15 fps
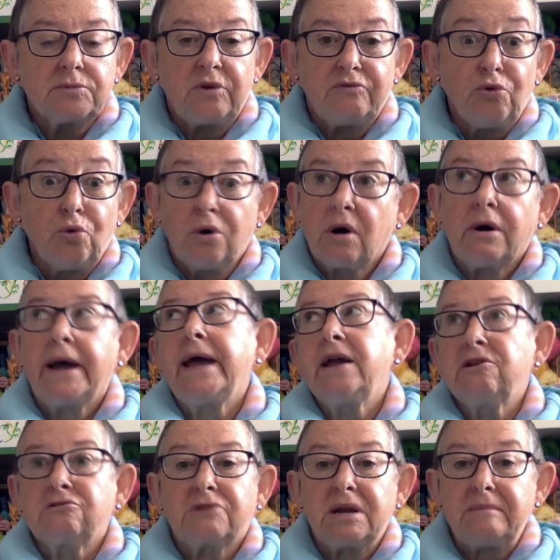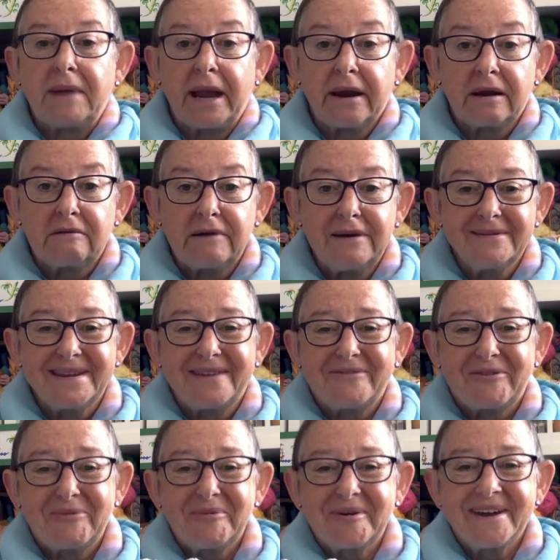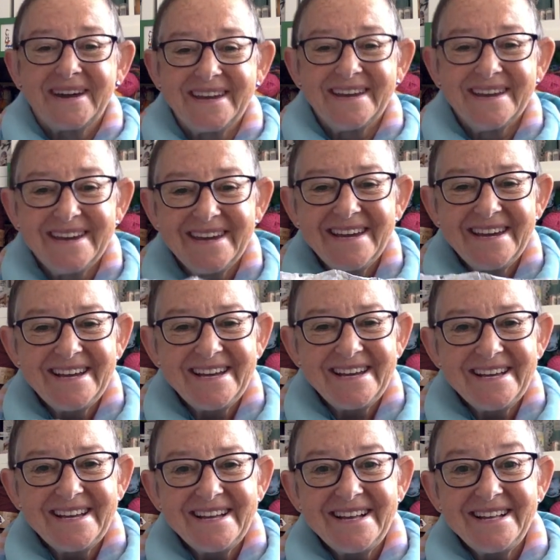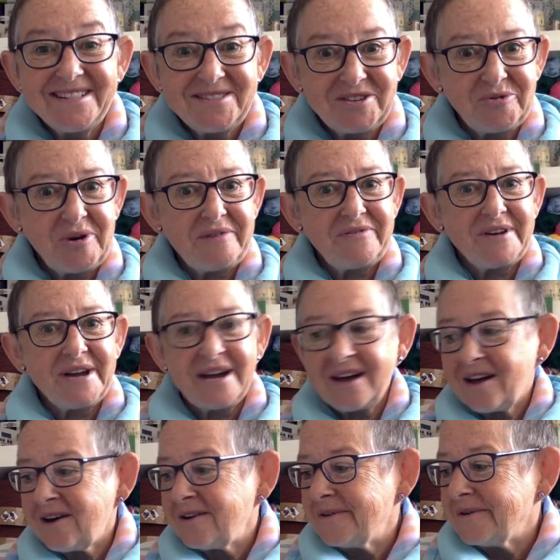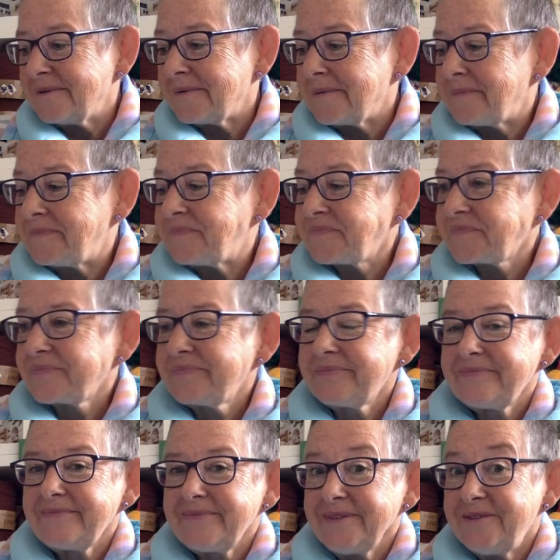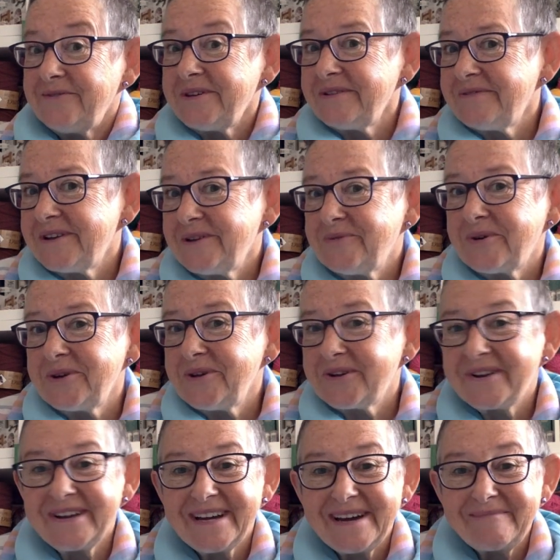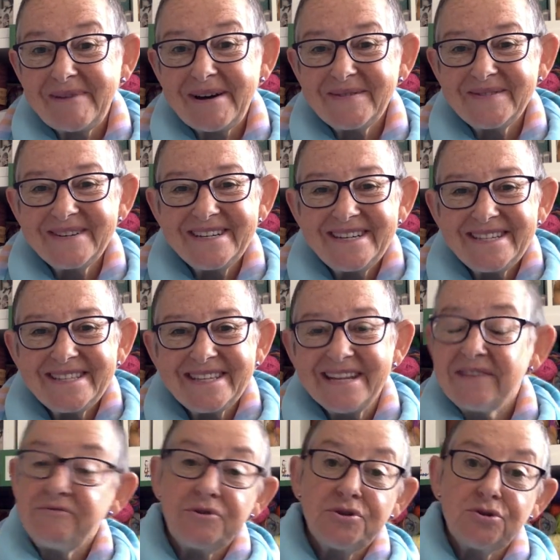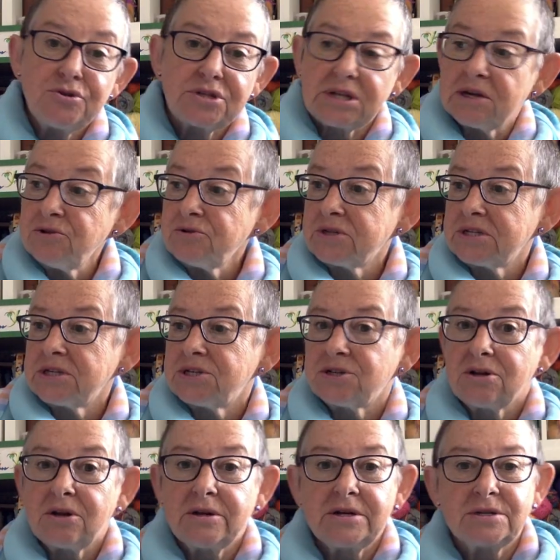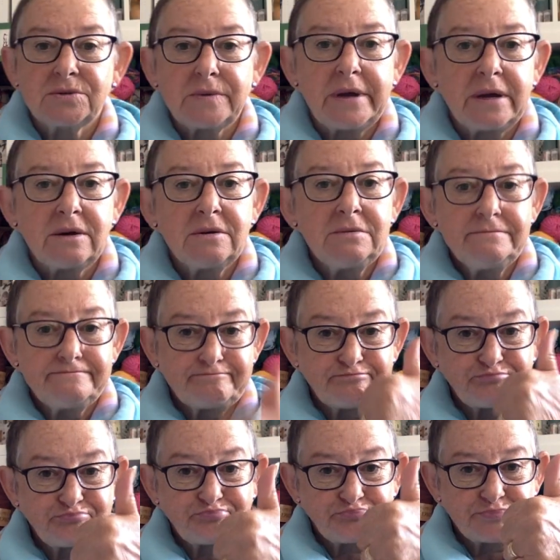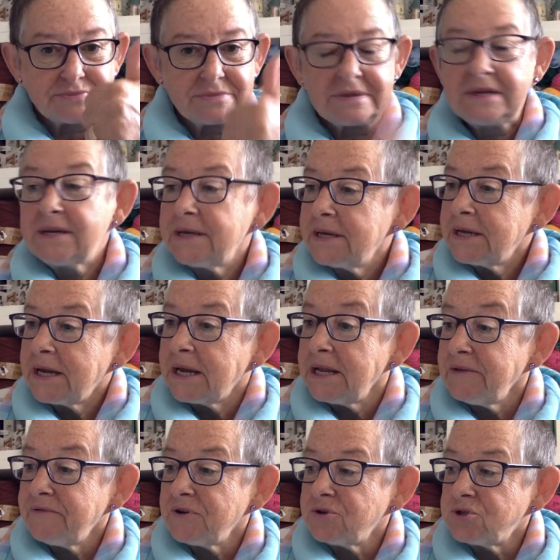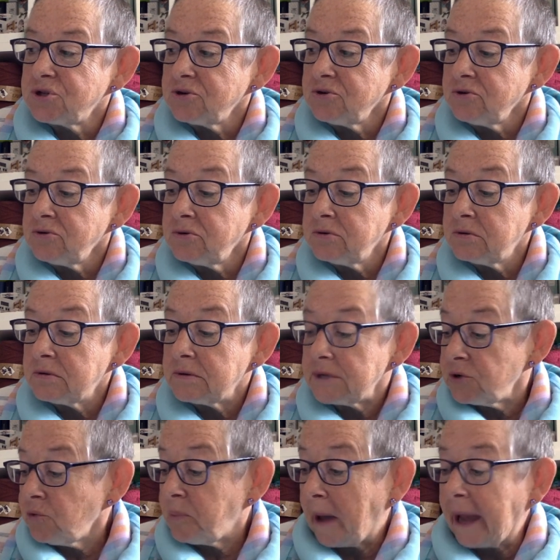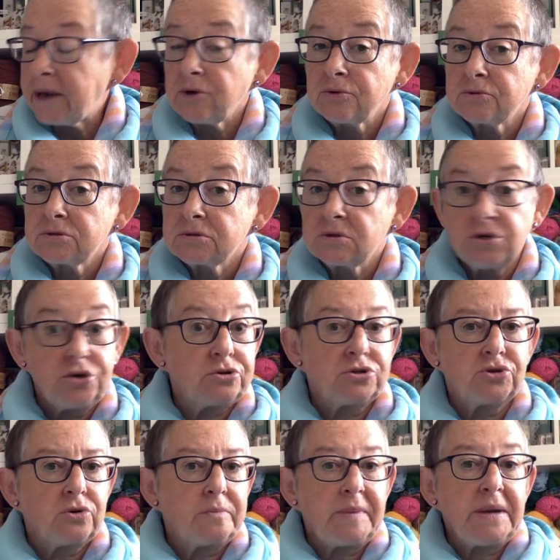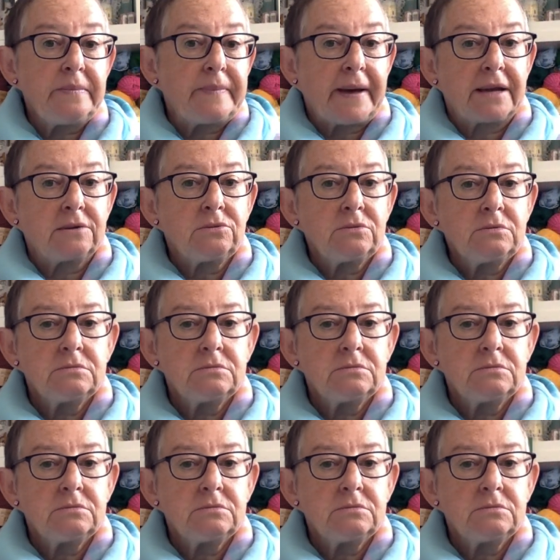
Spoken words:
We've all got hand cream hanging around, haven't we? Do have a go. You never know what you're going to come up with. And if you do slow stitching on it as well, and if you do little panels, you could do a big panel.